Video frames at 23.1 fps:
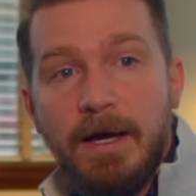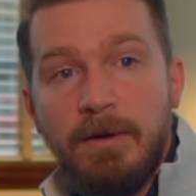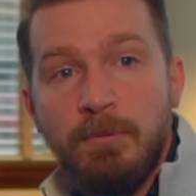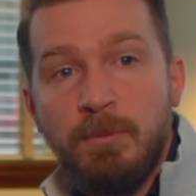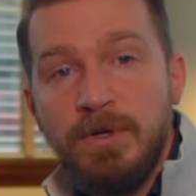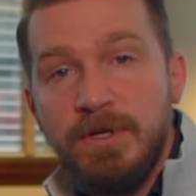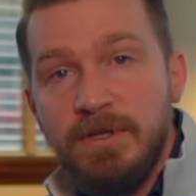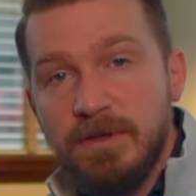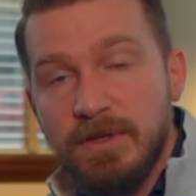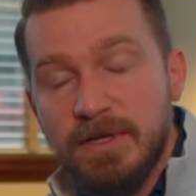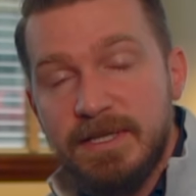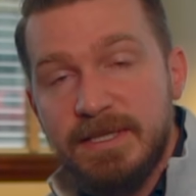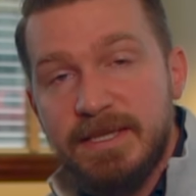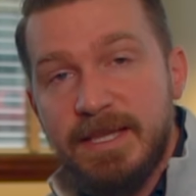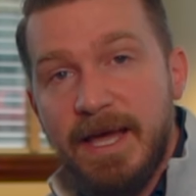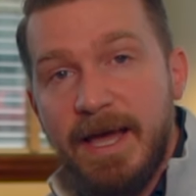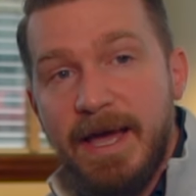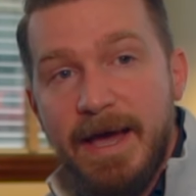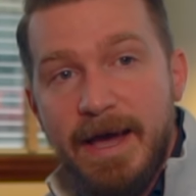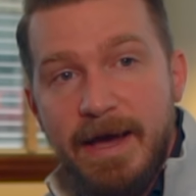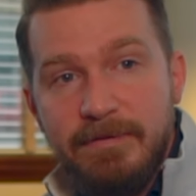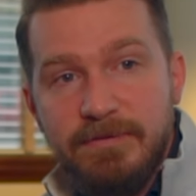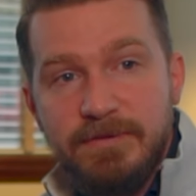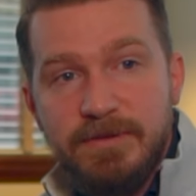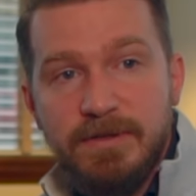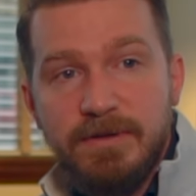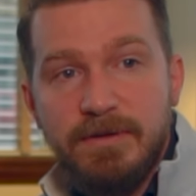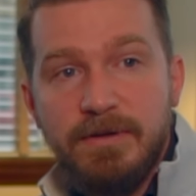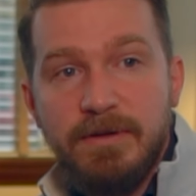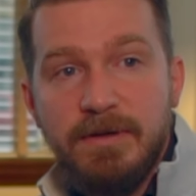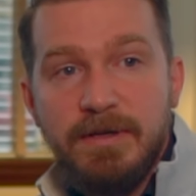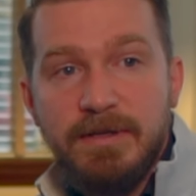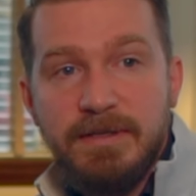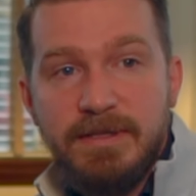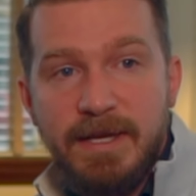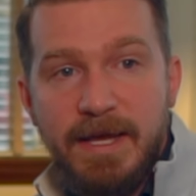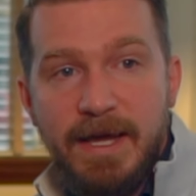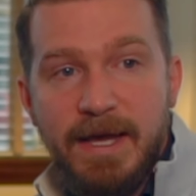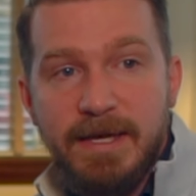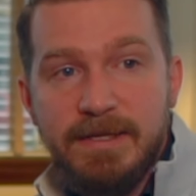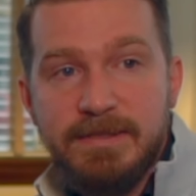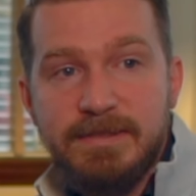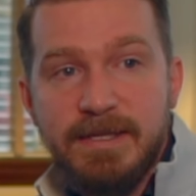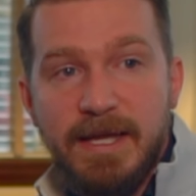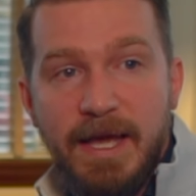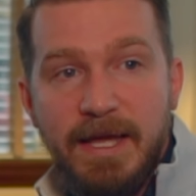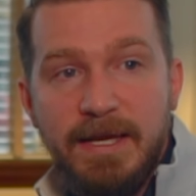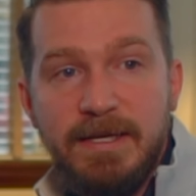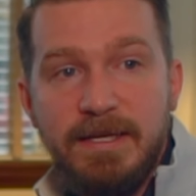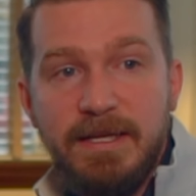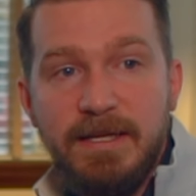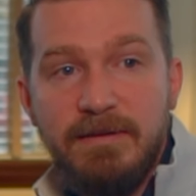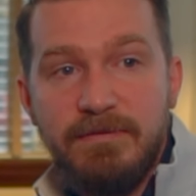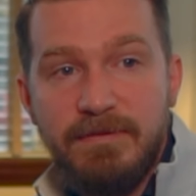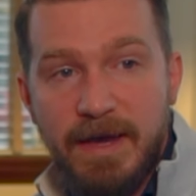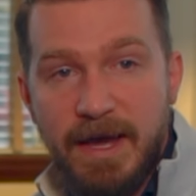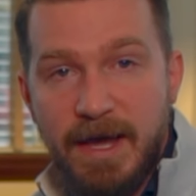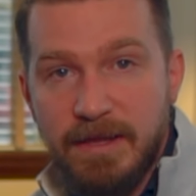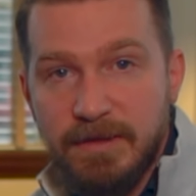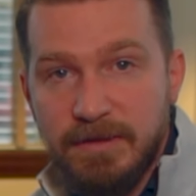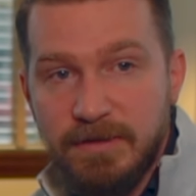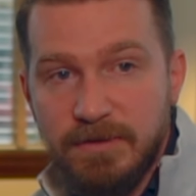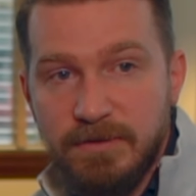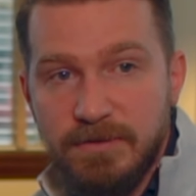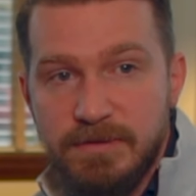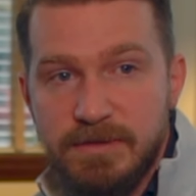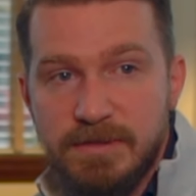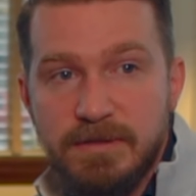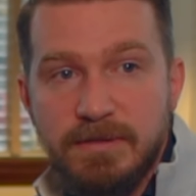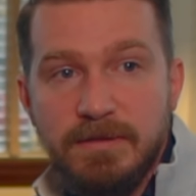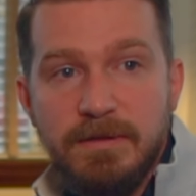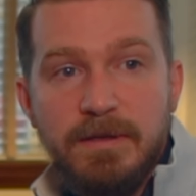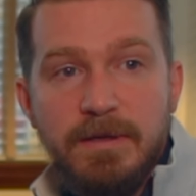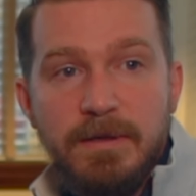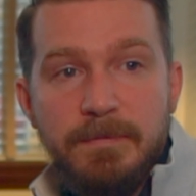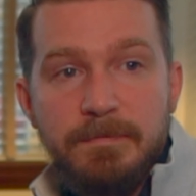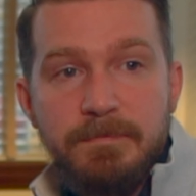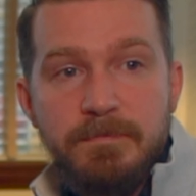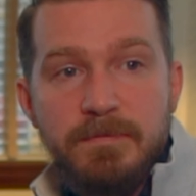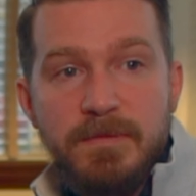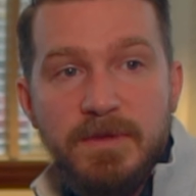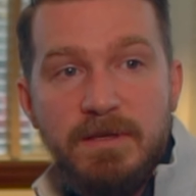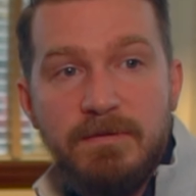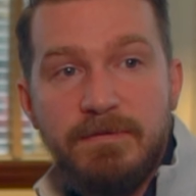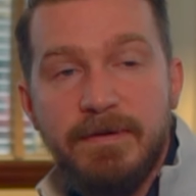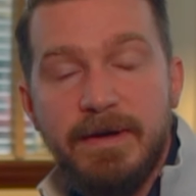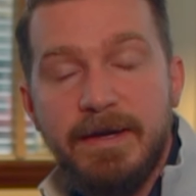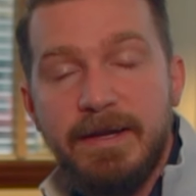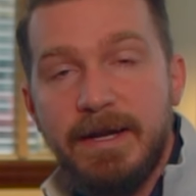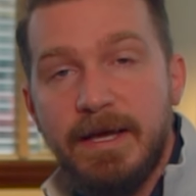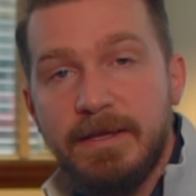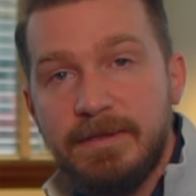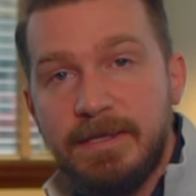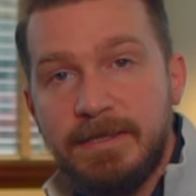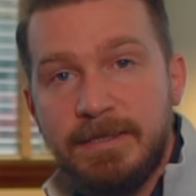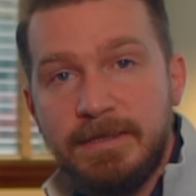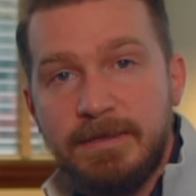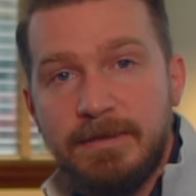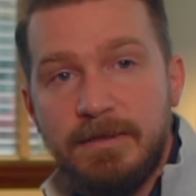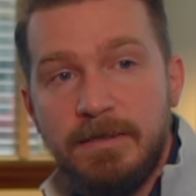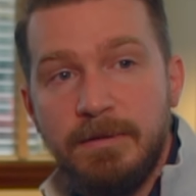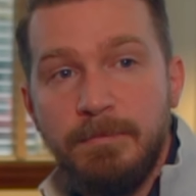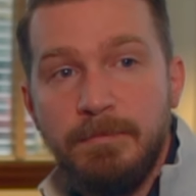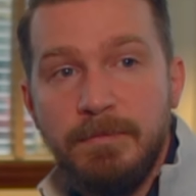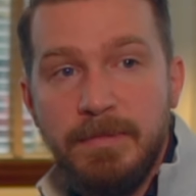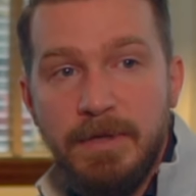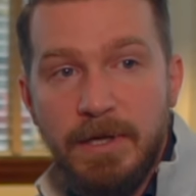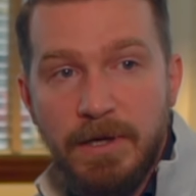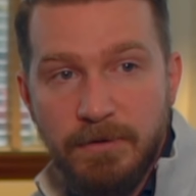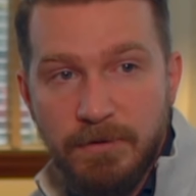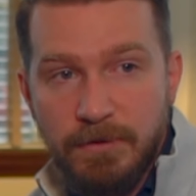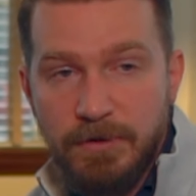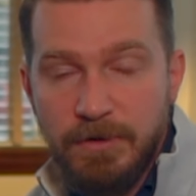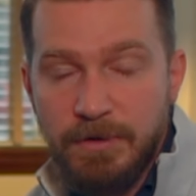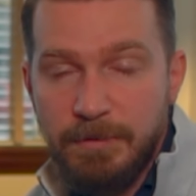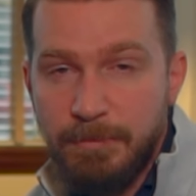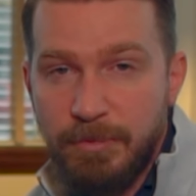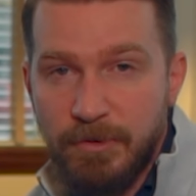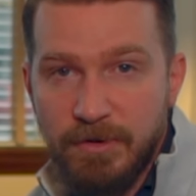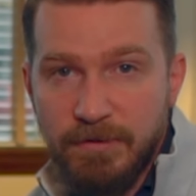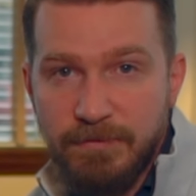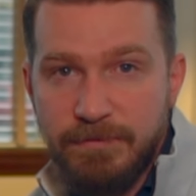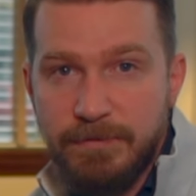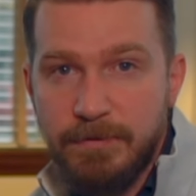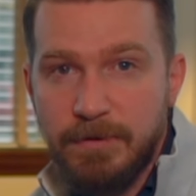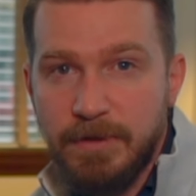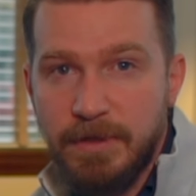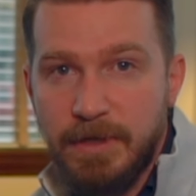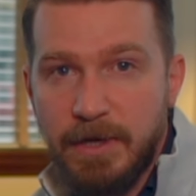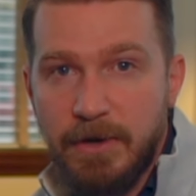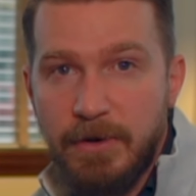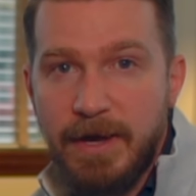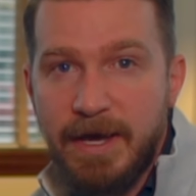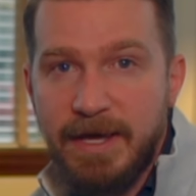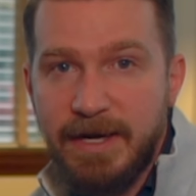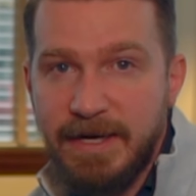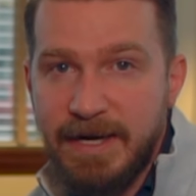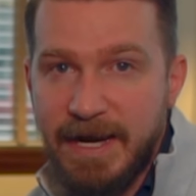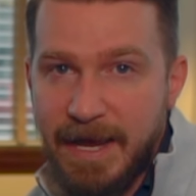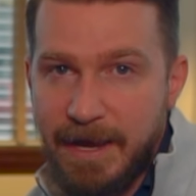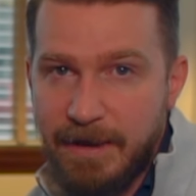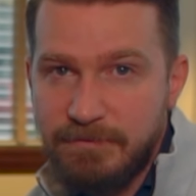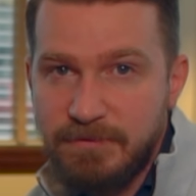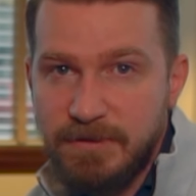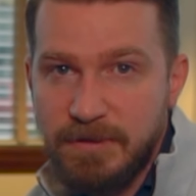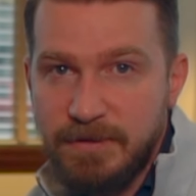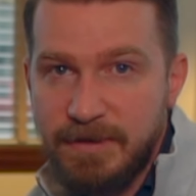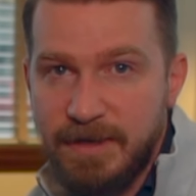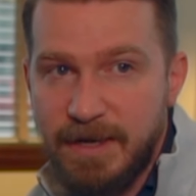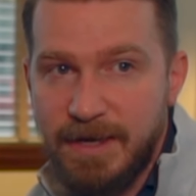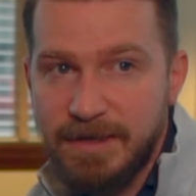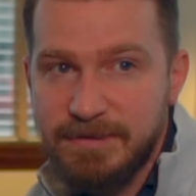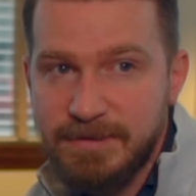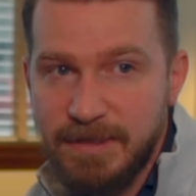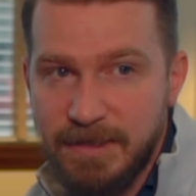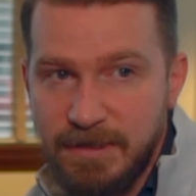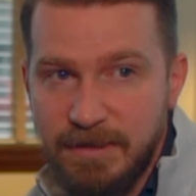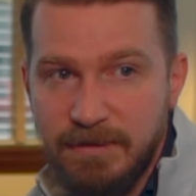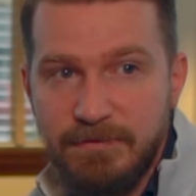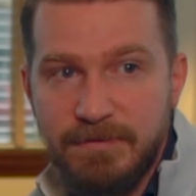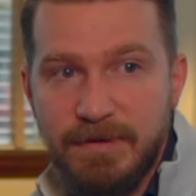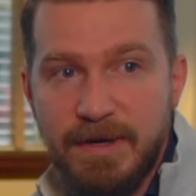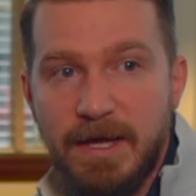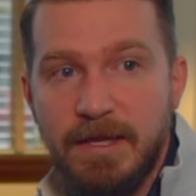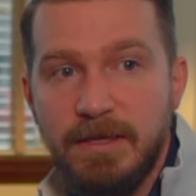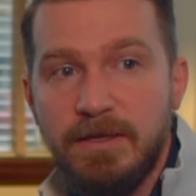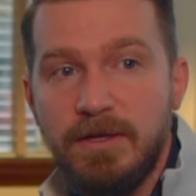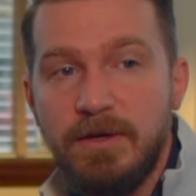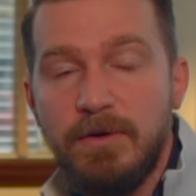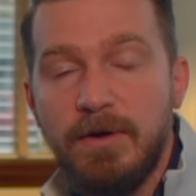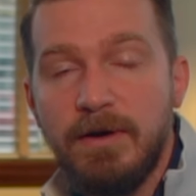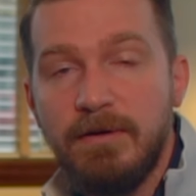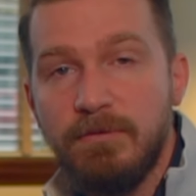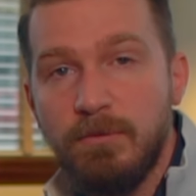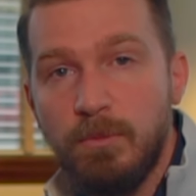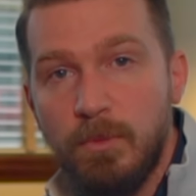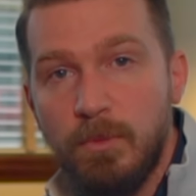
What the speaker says: When you look at the after-tax ending values, you find out that the mirrored portfolio had an after-tax ending value of